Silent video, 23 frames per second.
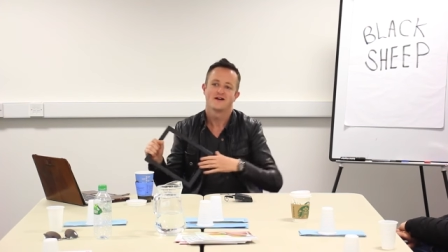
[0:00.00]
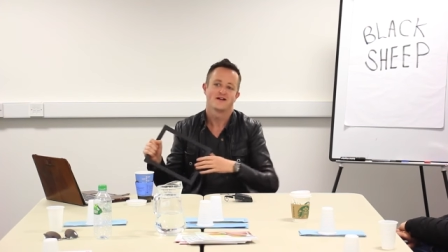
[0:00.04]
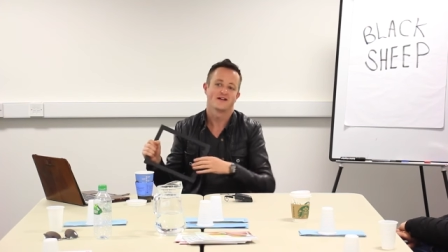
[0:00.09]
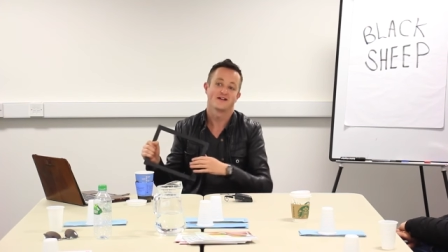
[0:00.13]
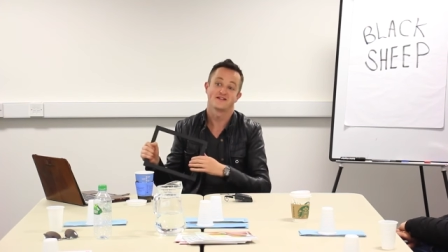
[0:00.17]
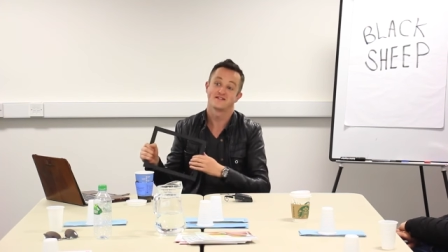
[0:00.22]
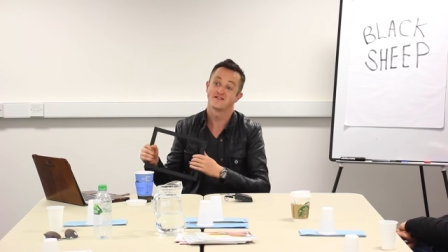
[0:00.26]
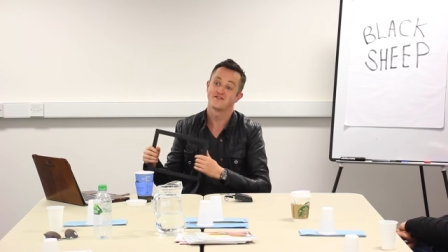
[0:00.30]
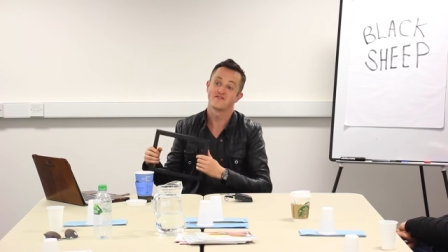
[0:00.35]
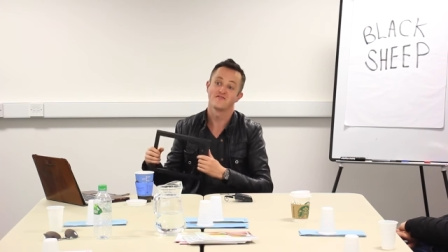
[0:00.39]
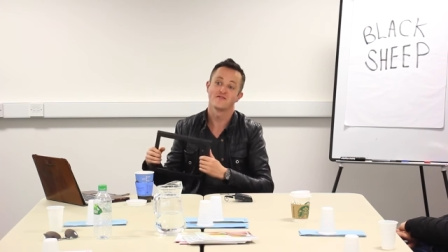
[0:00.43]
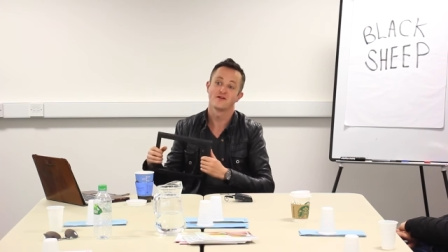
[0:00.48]

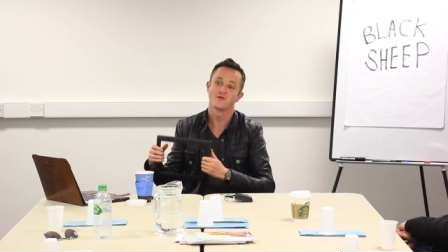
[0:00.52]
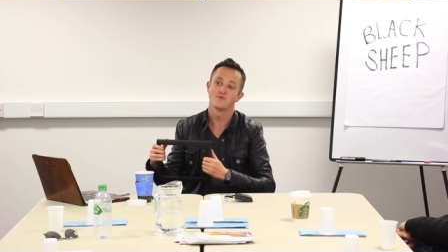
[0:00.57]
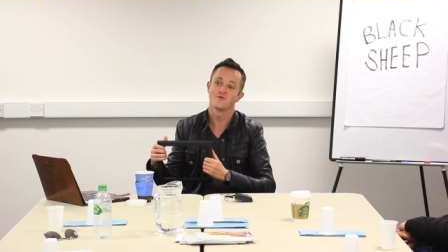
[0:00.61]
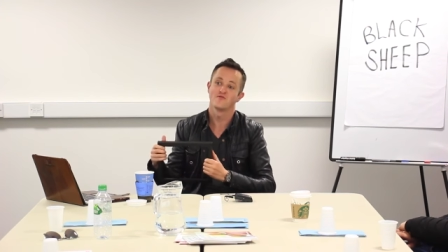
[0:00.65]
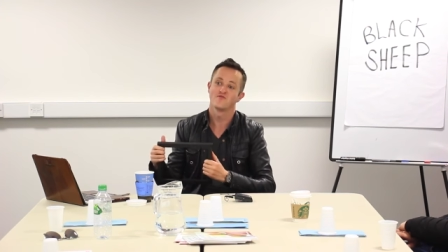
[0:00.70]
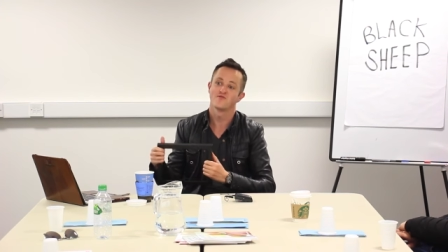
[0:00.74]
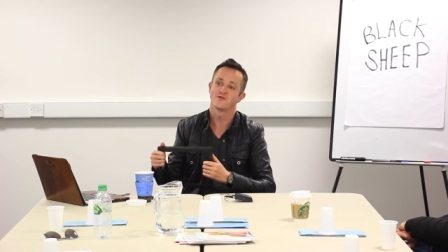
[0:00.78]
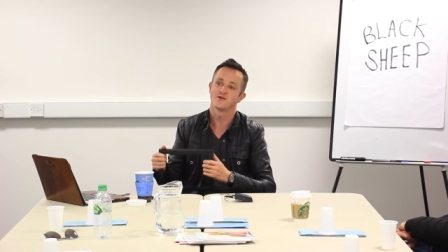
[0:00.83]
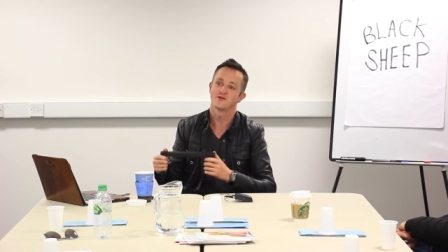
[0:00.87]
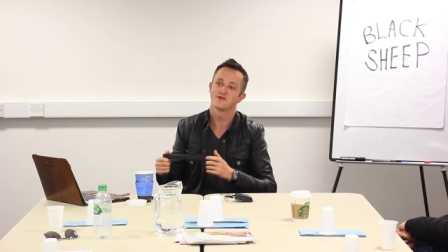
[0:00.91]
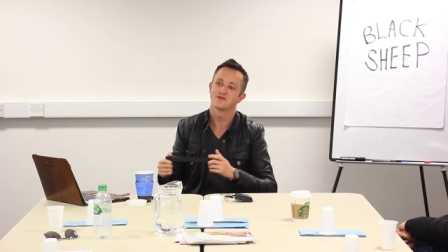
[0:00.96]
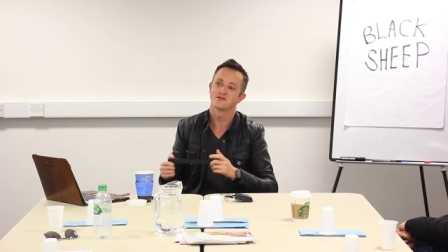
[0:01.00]
That's a great
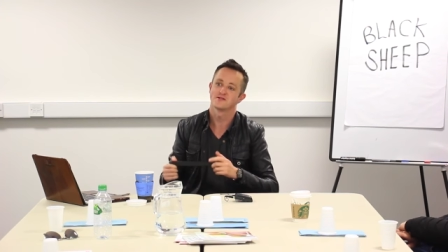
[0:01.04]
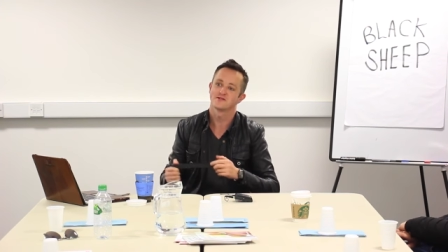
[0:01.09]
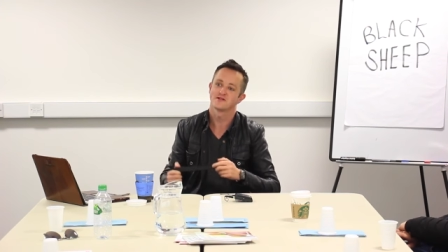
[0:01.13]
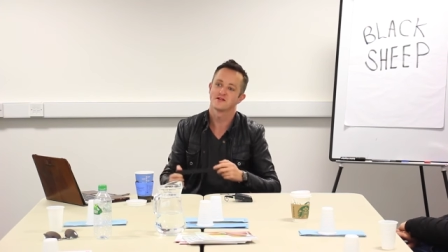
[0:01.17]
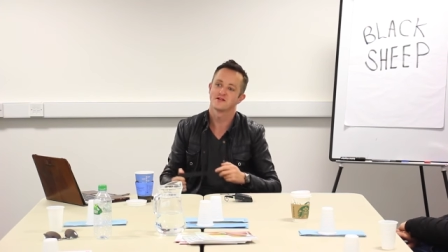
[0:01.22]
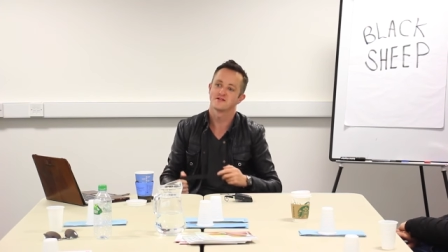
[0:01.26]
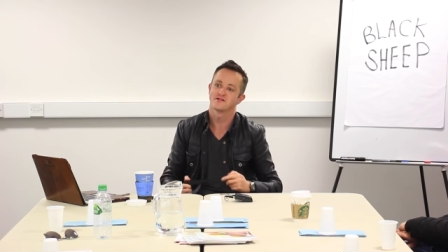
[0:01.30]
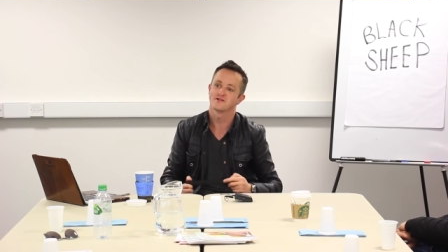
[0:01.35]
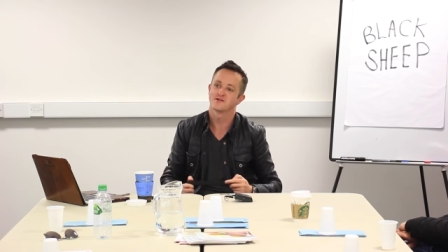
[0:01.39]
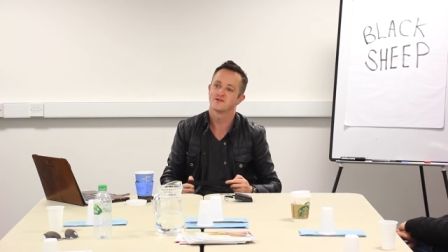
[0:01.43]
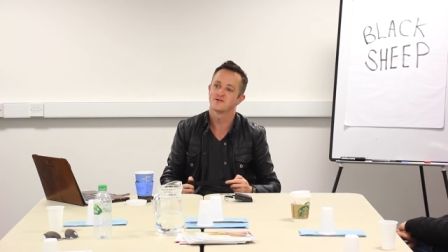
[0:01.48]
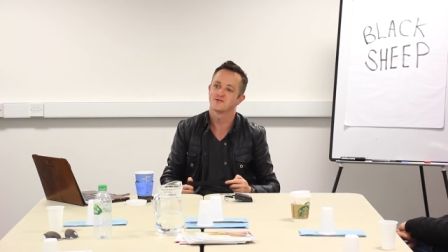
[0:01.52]
one for girls.
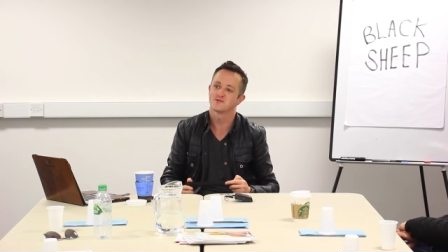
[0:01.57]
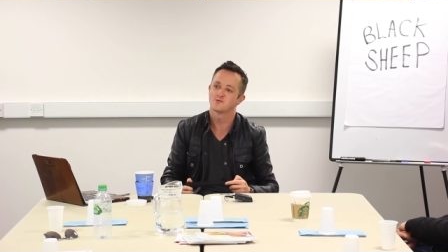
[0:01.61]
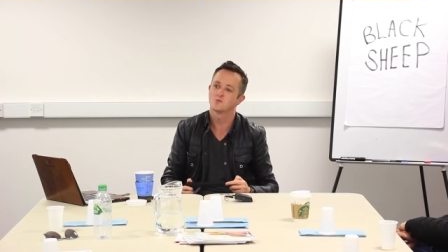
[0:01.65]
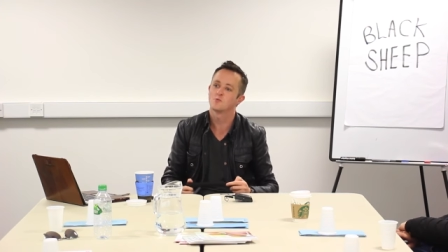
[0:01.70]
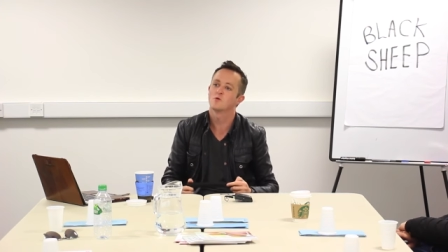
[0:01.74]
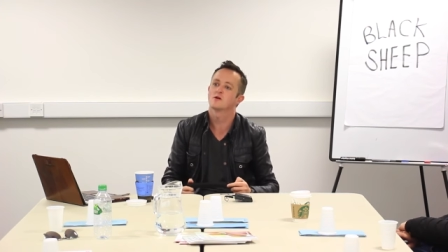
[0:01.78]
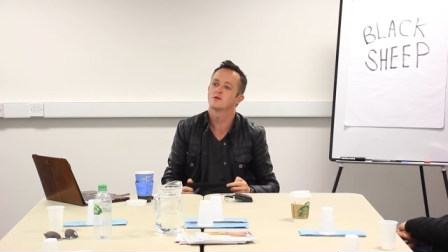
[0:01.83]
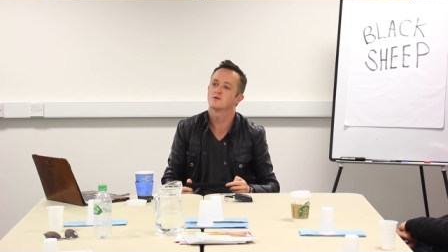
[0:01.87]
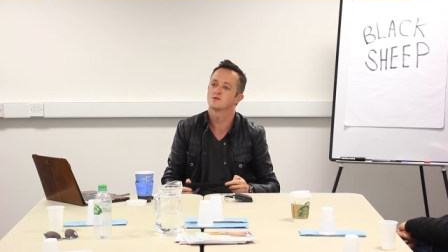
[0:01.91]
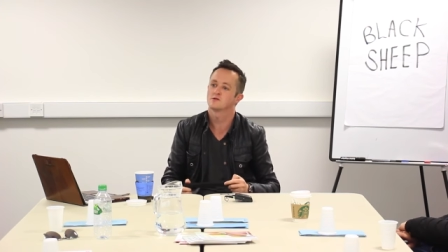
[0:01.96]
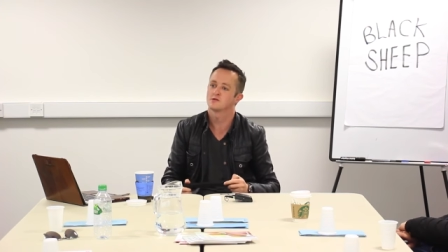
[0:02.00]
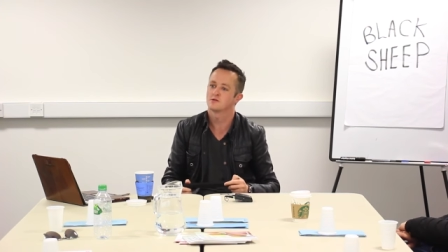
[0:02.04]
Say to girls,
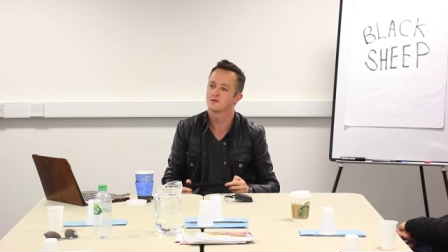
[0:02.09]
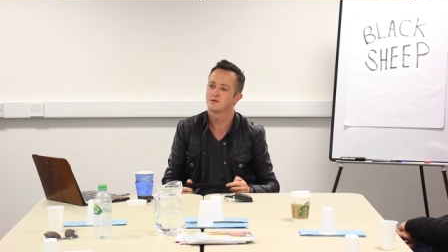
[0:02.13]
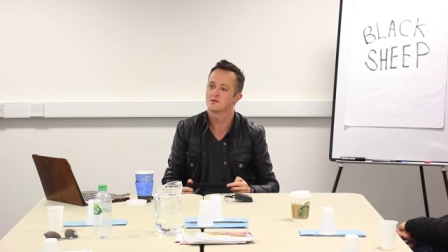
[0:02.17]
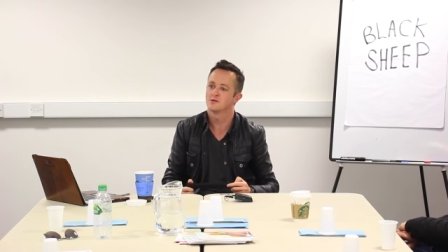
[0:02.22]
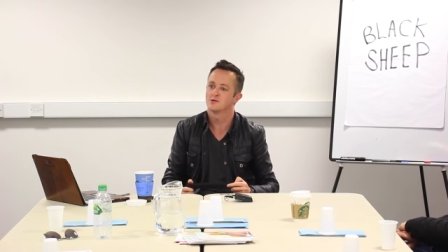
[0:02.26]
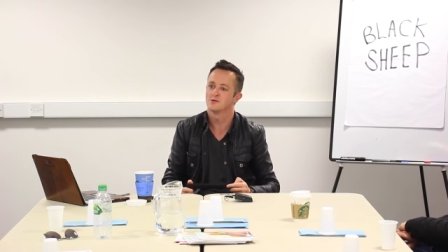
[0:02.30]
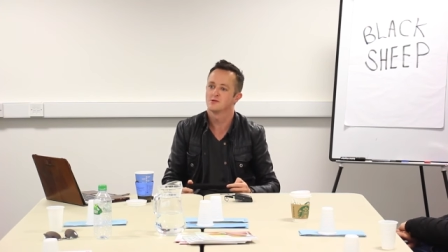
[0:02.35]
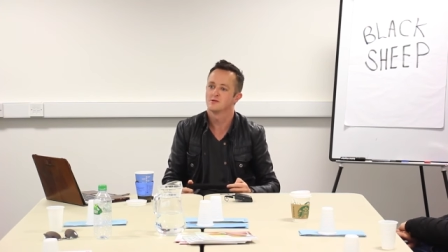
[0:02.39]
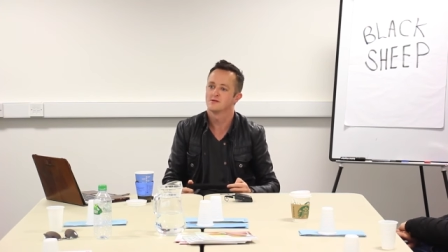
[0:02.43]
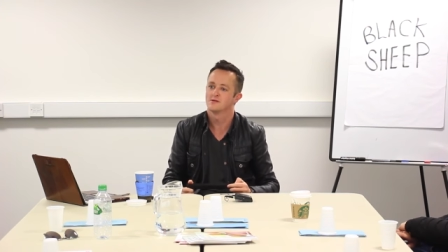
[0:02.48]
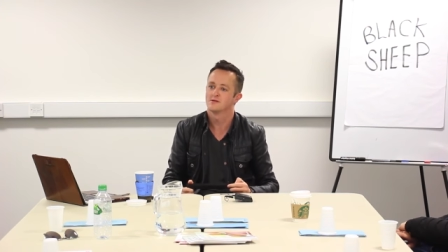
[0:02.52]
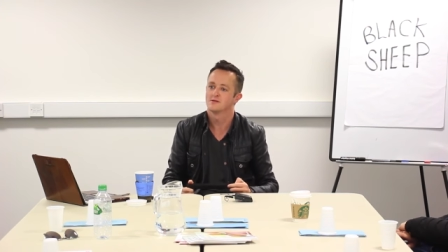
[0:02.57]
why are you
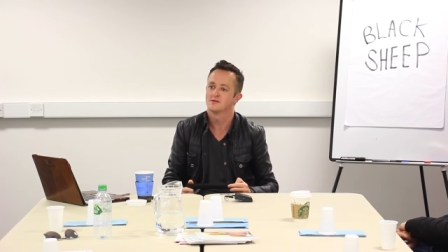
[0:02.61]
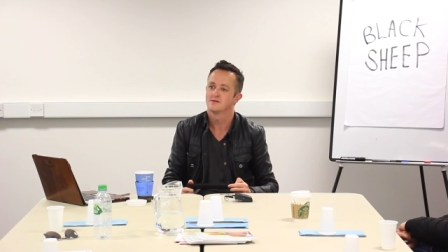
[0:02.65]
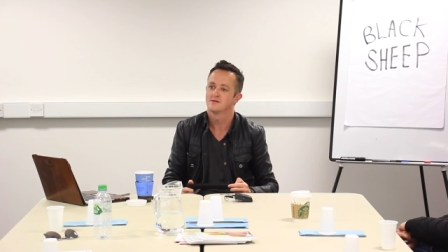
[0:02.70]
single?